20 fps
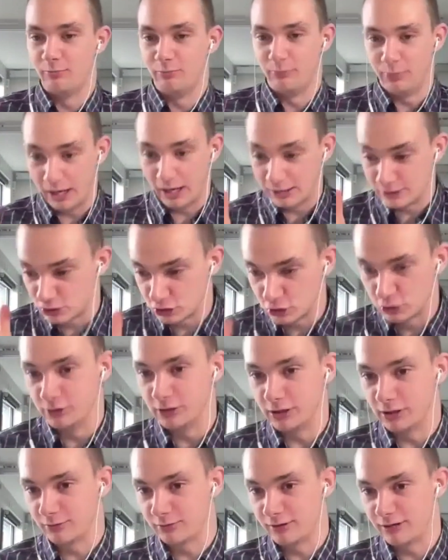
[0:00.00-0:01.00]
But I do
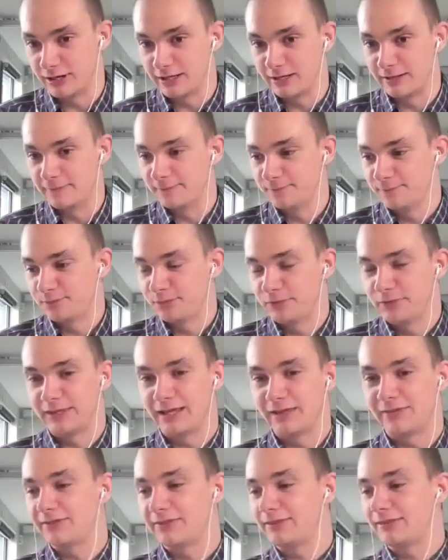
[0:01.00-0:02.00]
agree
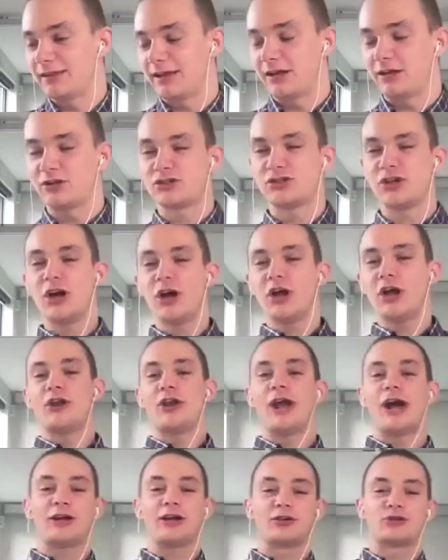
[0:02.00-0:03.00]
that a certain
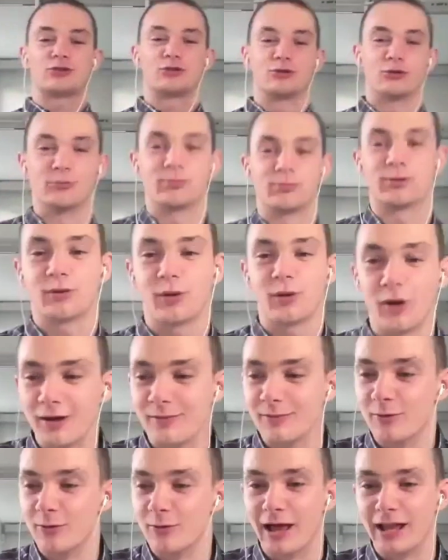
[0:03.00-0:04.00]
natural
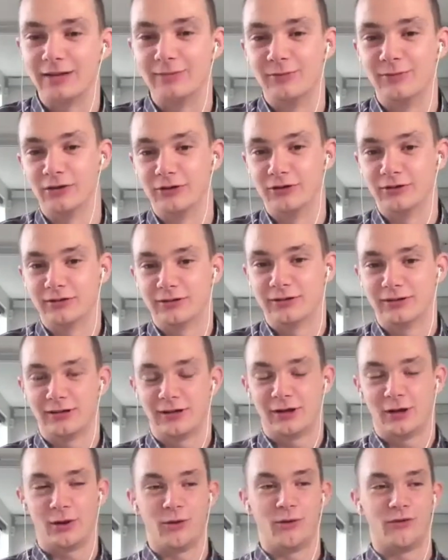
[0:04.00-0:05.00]
primal element
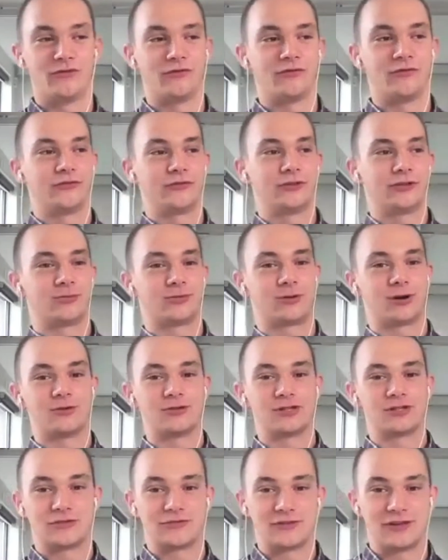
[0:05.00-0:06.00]
of the
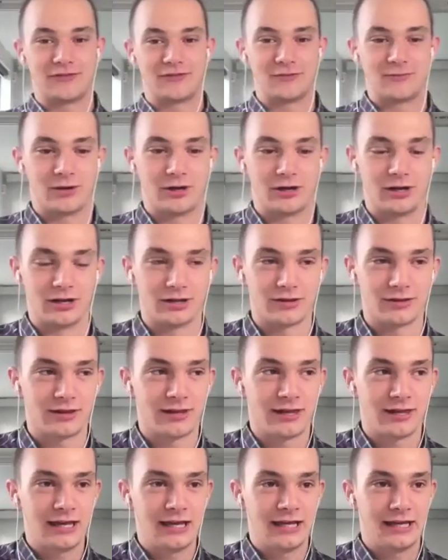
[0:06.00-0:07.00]
process of giving birth
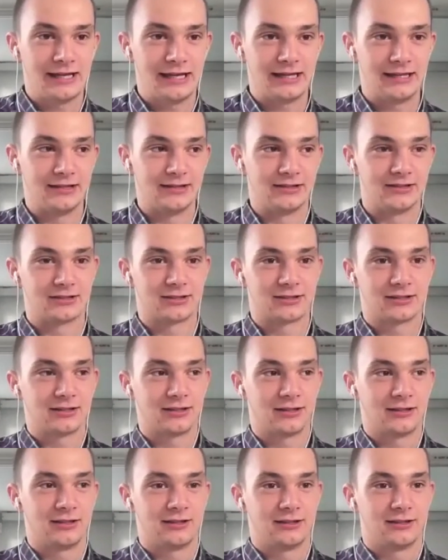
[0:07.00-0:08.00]

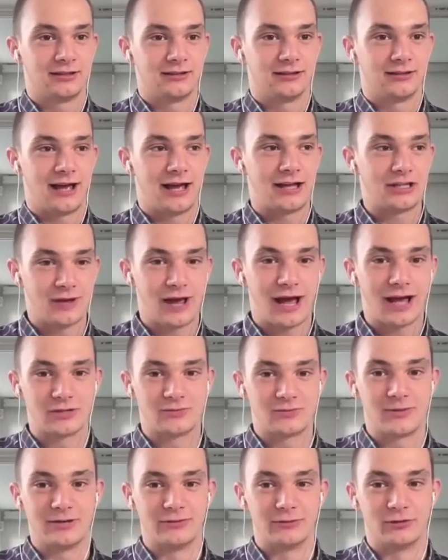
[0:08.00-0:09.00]
has
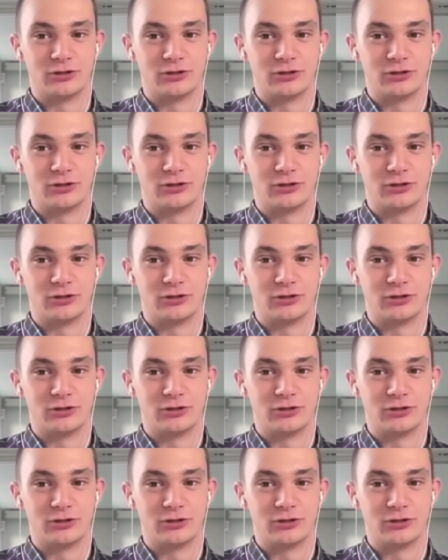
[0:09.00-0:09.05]
been